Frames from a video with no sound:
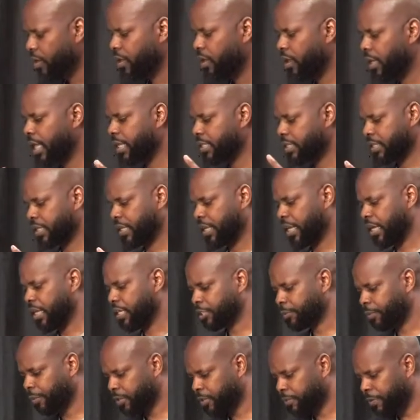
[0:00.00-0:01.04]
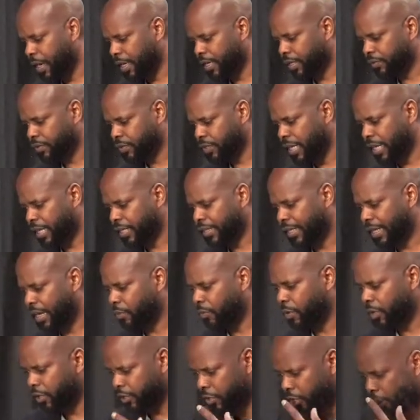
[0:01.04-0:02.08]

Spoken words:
against the king's perspective. Second thing I want to